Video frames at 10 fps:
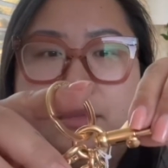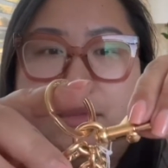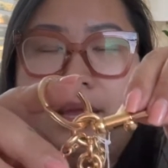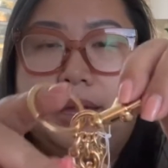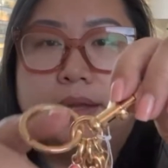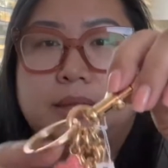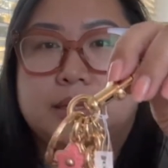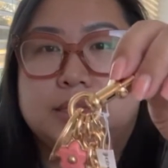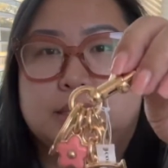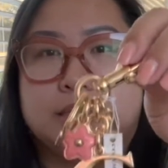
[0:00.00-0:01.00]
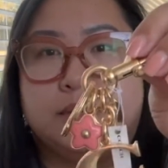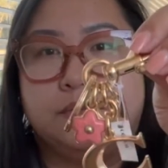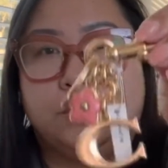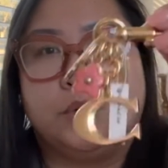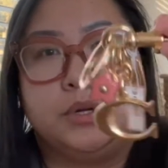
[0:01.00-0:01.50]
and the C, of
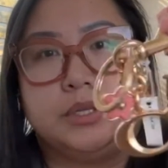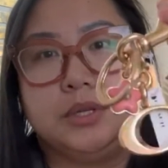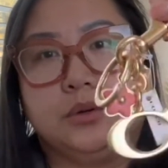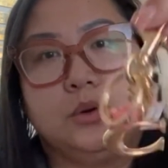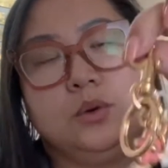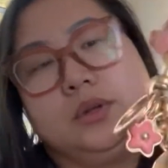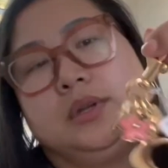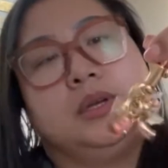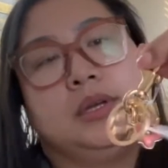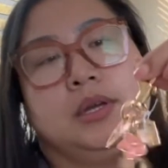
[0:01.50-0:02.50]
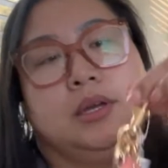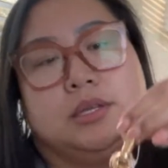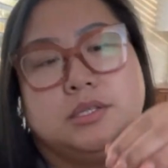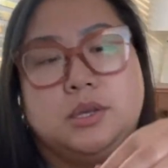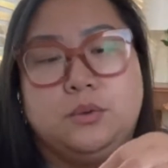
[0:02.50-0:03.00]
course, in gold.
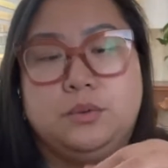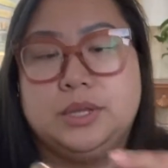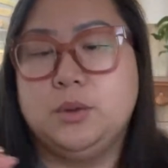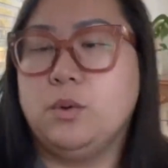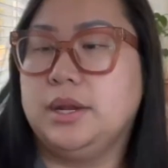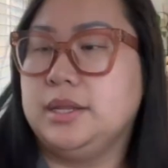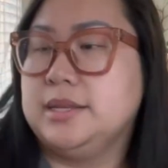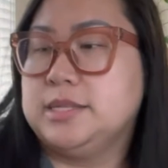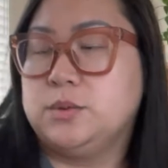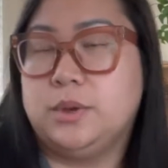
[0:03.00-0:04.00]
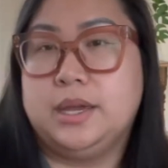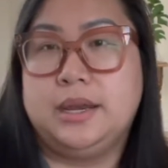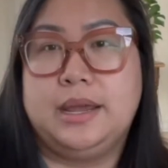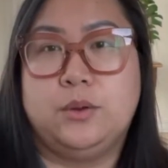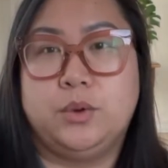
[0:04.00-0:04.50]
So I really wanted this one,
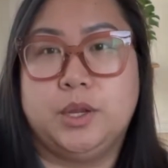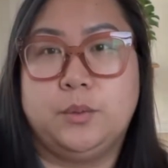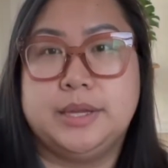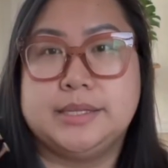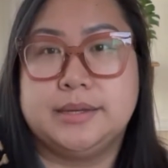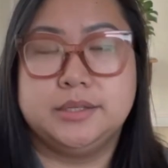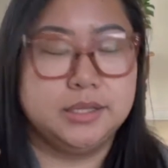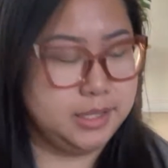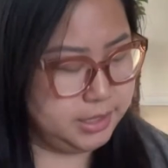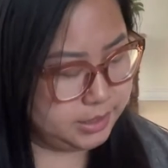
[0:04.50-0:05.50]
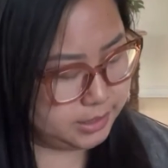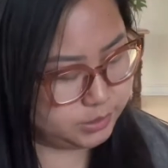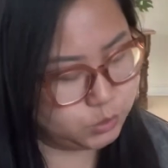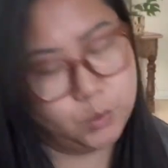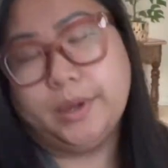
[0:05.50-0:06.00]
and when it went down to like, I think
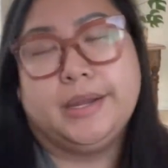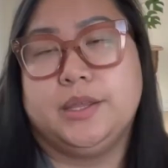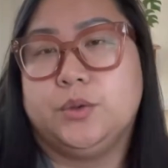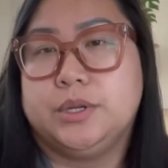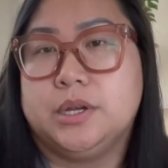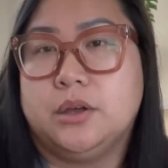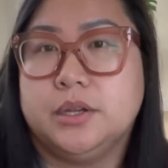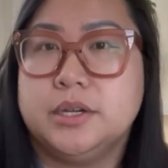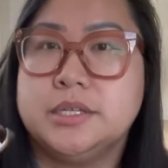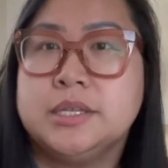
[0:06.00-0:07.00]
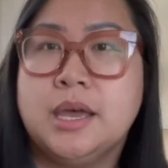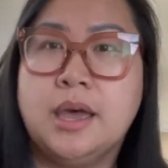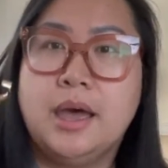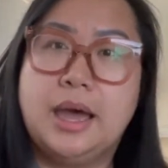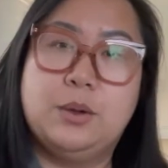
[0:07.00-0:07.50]
$23,
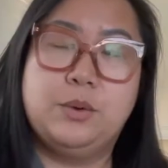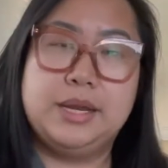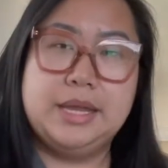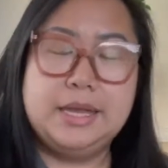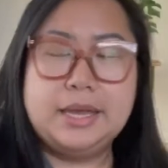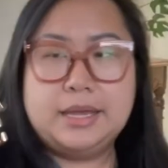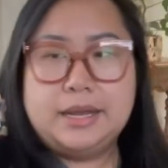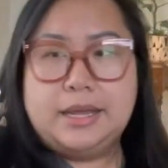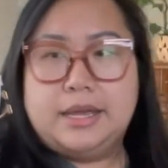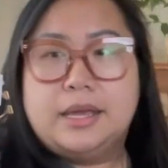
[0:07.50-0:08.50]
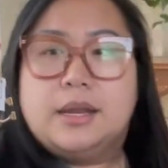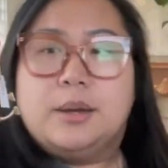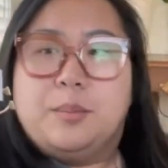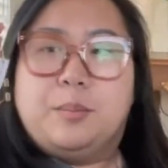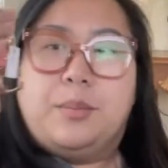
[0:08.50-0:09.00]
I went ahead and
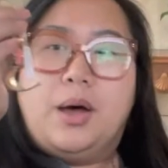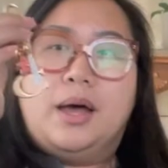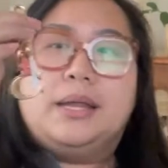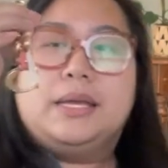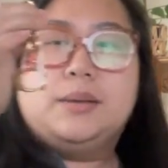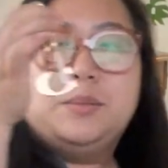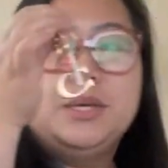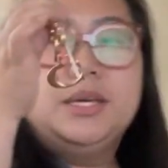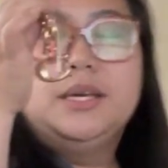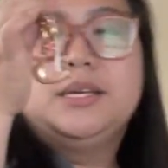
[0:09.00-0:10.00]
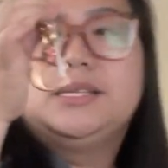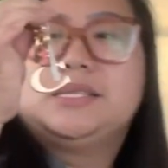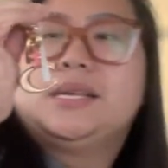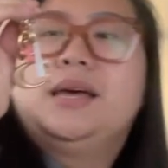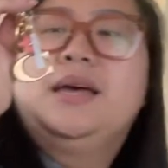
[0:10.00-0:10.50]
bought it because
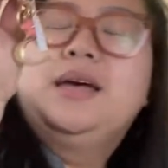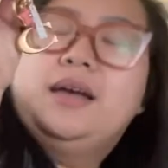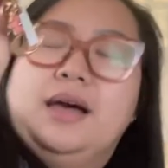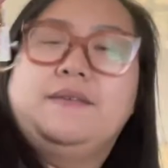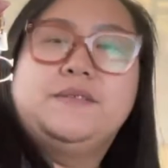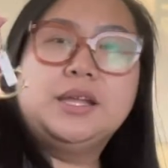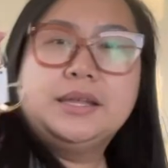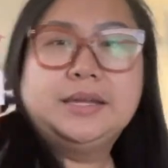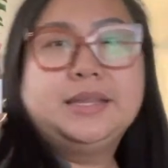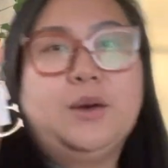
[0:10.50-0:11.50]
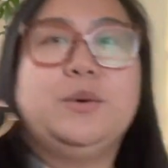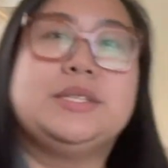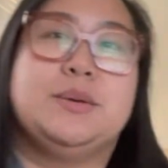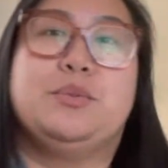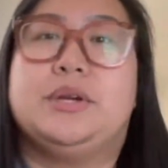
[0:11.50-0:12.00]
I felt like that was
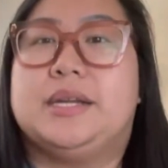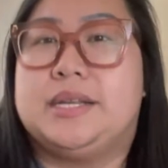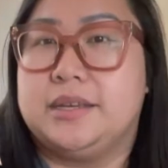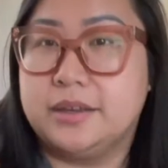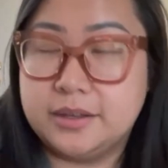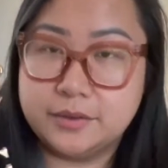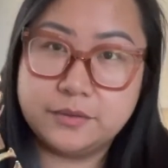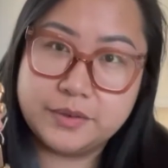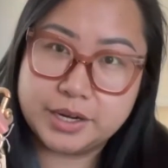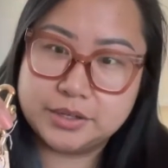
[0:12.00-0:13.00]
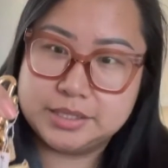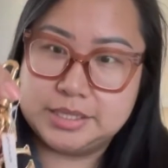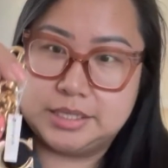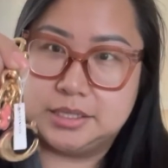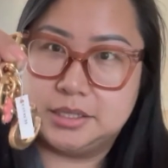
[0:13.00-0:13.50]
a pretty fair
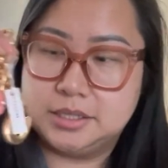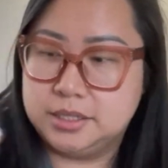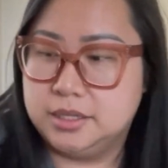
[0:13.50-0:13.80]
deal.